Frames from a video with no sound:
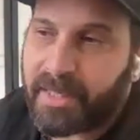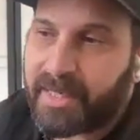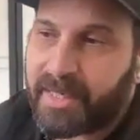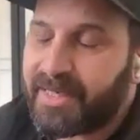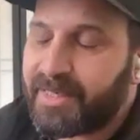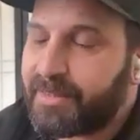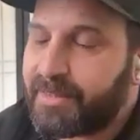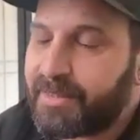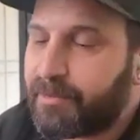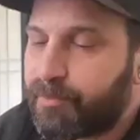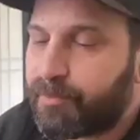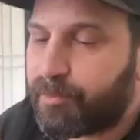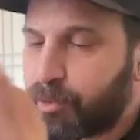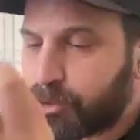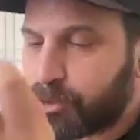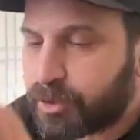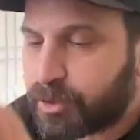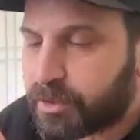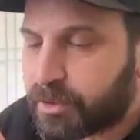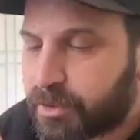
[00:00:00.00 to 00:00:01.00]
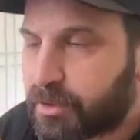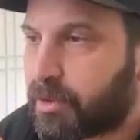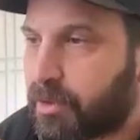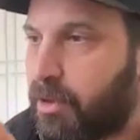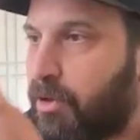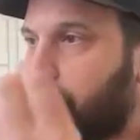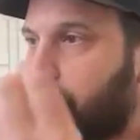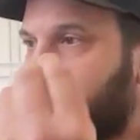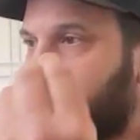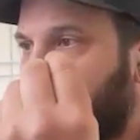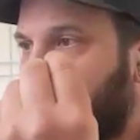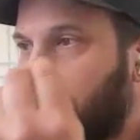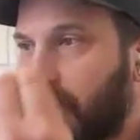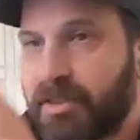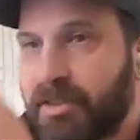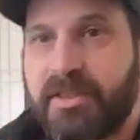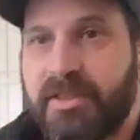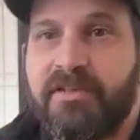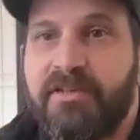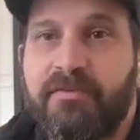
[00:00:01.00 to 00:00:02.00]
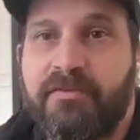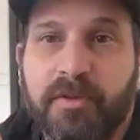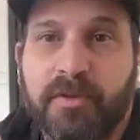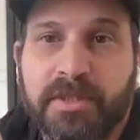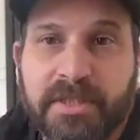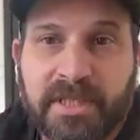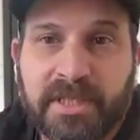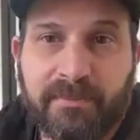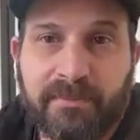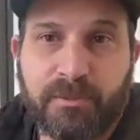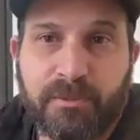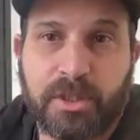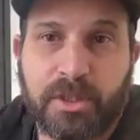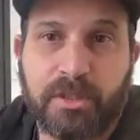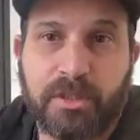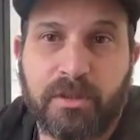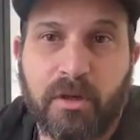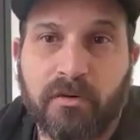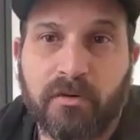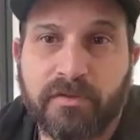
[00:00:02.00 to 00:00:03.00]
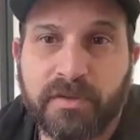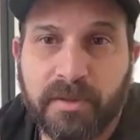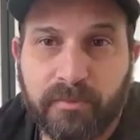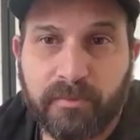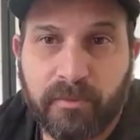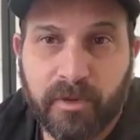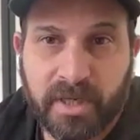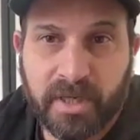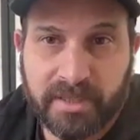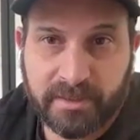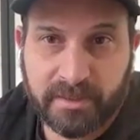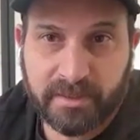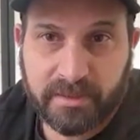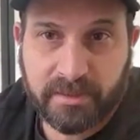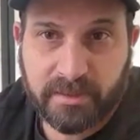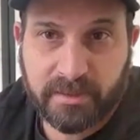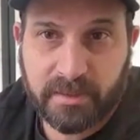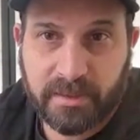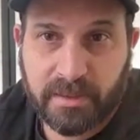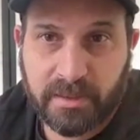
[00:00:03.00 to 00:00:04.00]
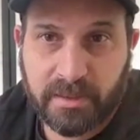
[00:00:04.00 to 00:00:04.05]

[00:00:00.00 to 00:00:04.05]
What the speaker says: in the boost of positive perception of the brands.